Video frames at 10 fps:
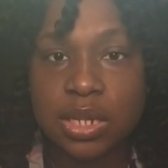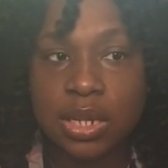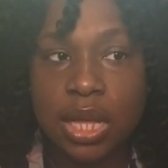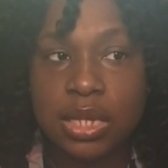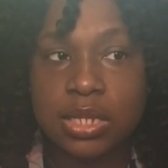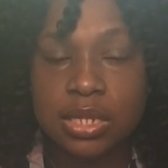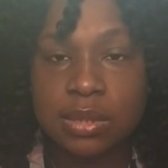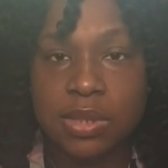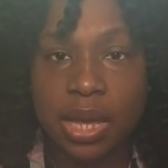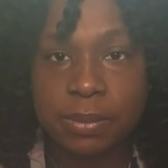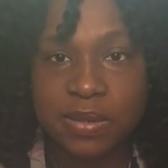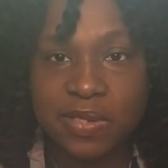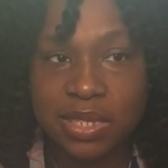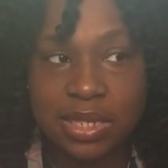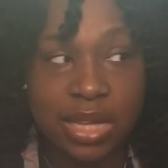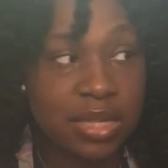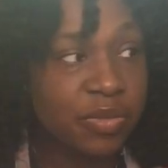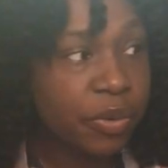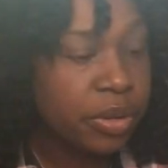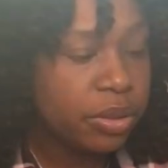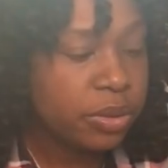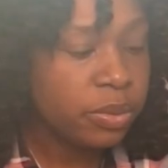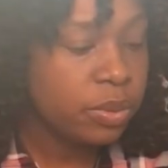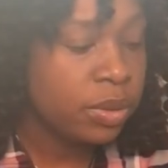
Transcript: lead to some type of success for you.